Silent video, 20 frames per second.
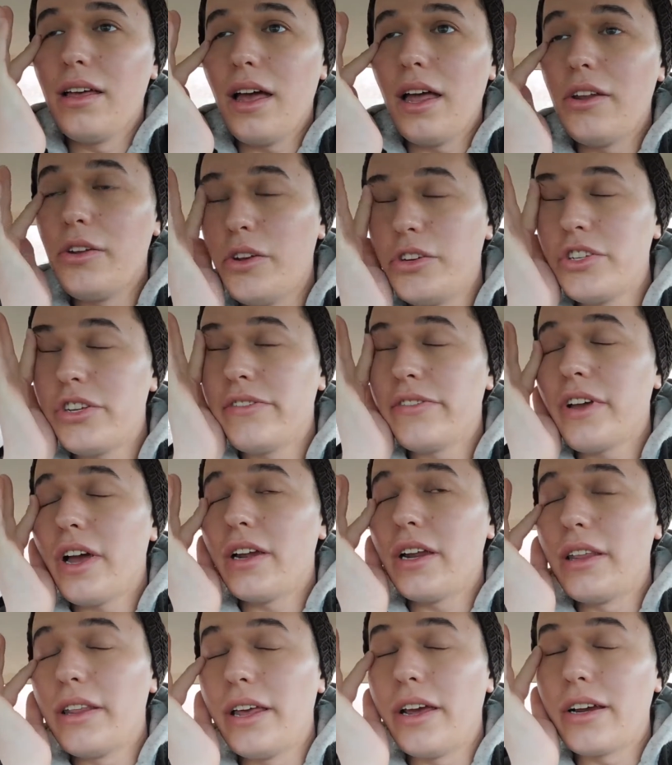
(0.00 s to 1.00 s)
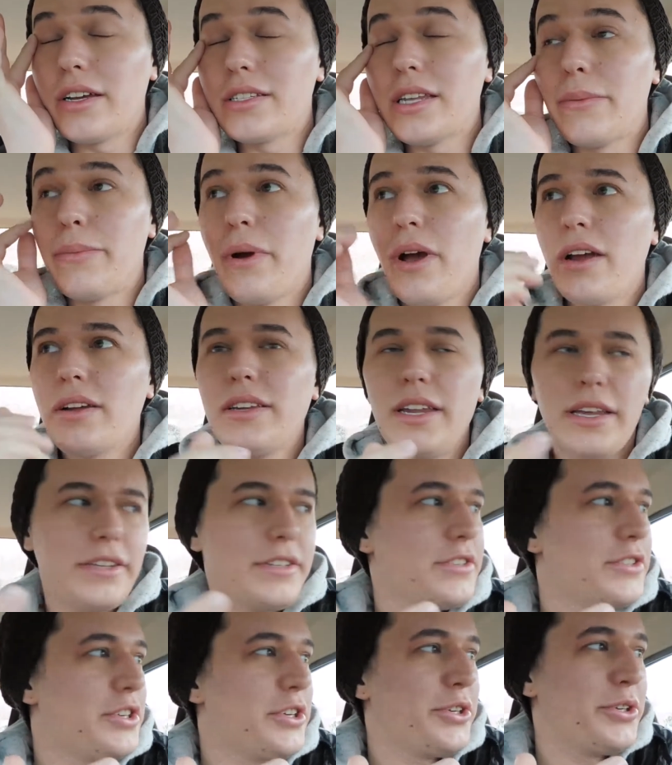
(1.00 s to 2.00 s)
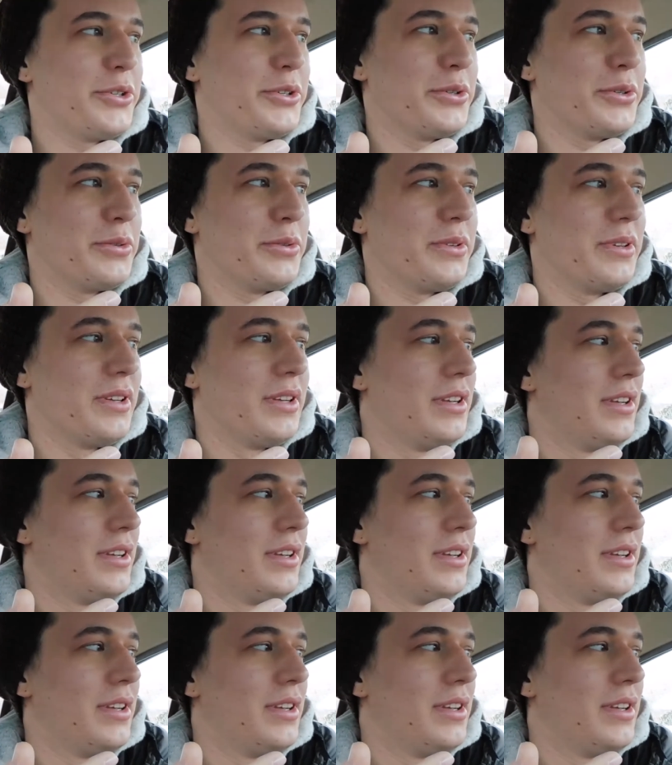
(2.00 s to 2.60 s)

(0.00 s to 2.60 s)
I know I shouldn't have gone in there because I parked next to